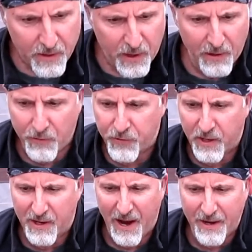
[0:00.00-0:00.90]
that is
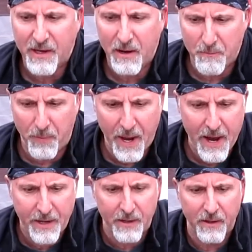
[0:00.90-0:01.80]
kind of getting
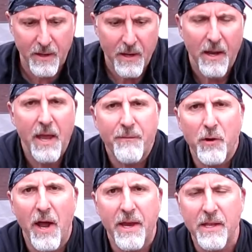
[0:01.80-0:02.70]
bad, and
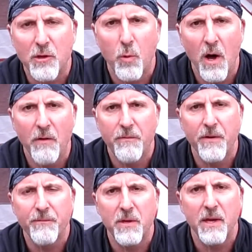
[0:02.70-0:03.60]
after hiking
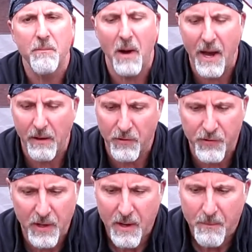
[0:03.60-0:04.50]
12-15 miles,